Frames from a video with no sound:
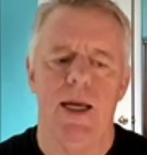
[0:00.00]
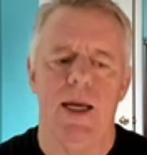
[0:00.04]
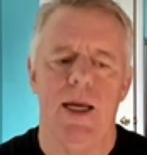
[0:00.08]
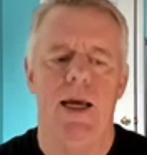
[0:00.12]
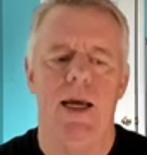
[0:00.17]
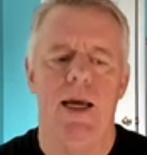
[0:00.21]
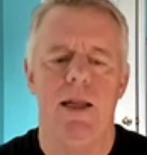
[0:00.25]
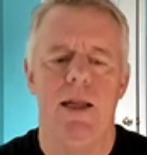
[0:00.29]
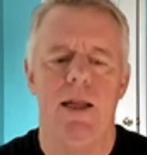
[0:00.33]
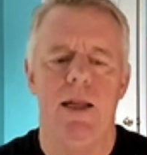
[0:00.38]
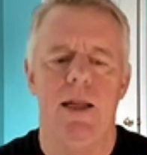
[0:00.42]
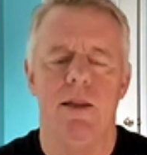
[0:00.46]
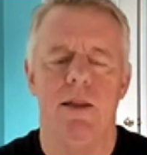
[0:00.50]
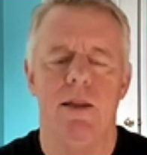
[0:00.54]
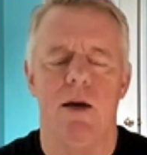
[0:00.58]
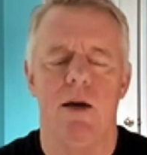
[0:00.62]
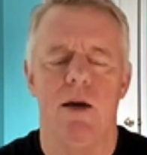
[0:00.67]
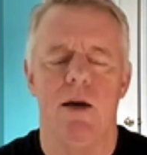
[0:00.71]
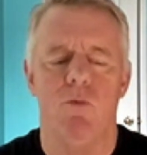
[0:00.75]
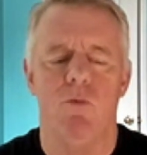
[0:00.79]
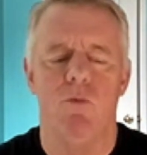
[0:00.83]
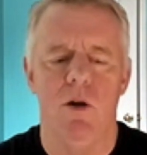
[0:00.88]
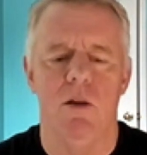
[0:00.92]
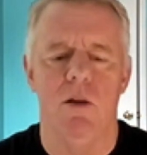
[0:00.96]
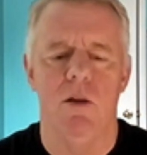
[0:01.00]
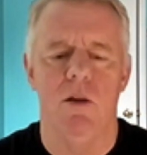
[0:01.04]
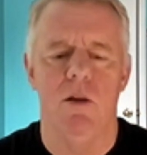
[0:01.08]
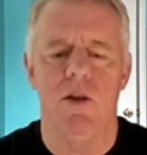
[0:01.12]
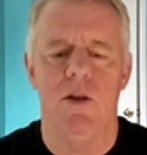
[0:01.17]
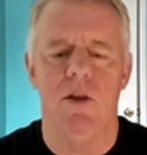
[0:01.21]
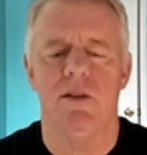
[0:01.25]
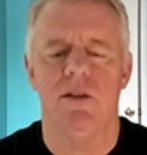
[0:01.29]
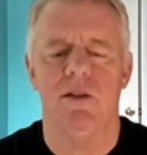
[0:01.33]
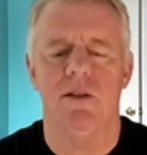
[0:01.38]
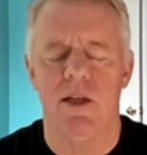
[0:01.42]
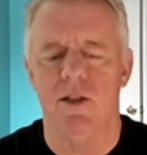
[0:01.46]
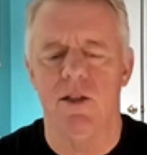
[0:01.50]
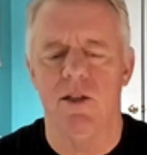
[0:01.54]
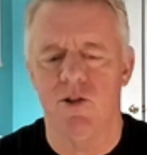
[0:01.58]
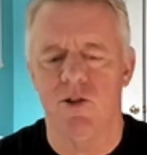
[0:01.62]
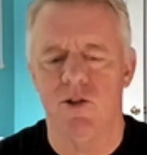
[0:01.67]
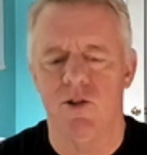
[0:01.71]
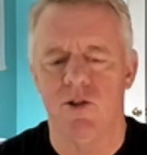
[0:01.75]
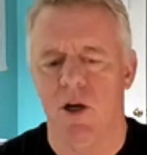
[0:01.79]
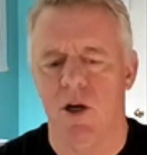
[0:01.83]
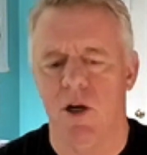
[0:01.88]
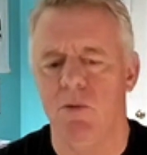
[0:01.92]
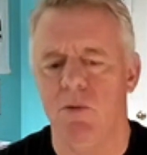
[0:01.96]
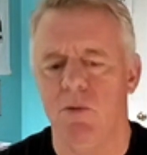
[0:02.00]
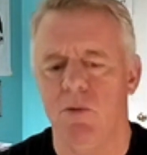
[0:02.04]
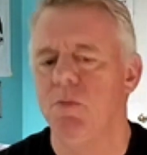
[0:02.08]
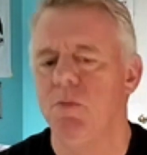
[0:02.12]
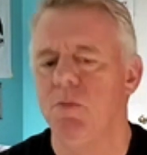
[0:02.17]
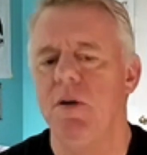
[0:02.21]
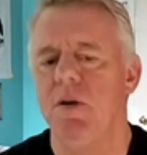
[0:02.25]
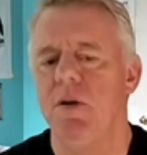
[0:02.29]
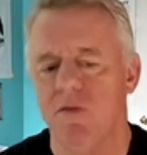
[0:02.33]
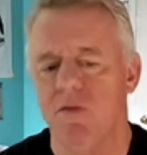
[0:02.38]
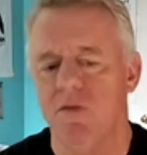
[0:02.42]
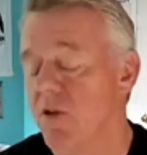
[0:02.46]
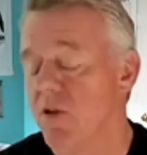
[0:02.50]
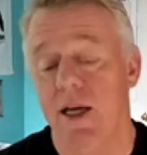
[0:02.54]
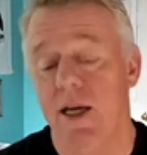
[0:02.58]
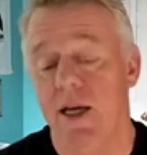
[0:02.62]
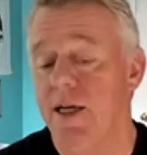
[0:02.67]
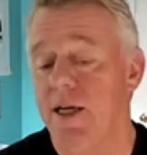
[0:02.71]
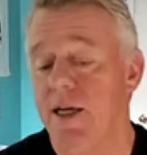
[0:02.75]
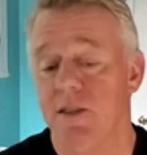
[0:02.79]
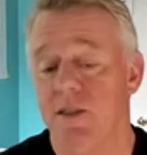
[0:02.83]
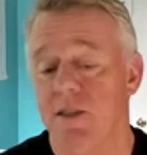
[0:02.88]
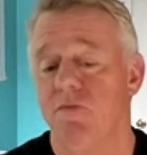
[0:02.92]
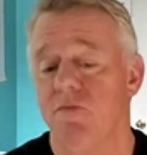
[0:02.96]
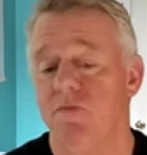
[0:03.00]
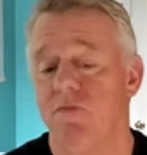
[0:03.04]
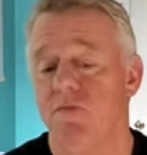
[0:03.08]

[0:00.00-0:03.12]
And that one of the things that has troubled me for the last